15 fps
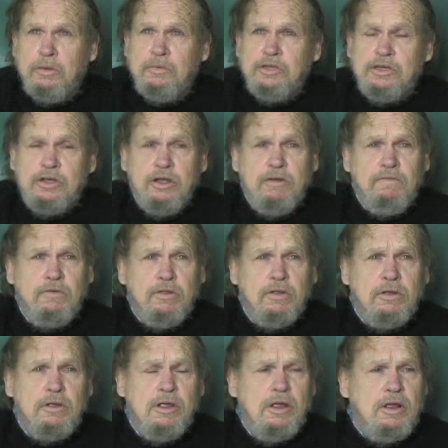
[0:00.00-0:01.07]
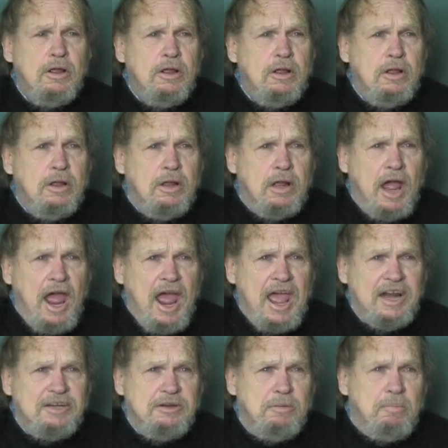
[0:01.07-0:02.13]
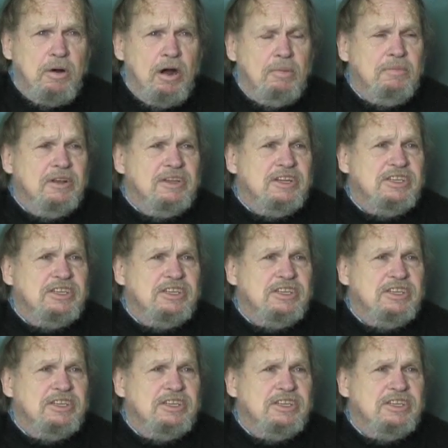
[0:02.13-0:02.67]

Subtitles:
it was good for the ad department,